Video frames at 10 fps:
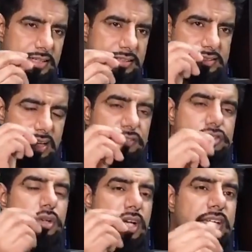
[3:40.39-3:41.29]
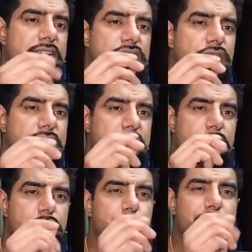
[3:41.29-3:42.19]
this kind of sulala, sorry, a
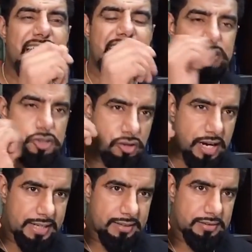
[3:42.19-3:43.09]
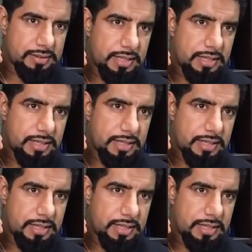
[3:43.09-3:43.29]
gooey extract,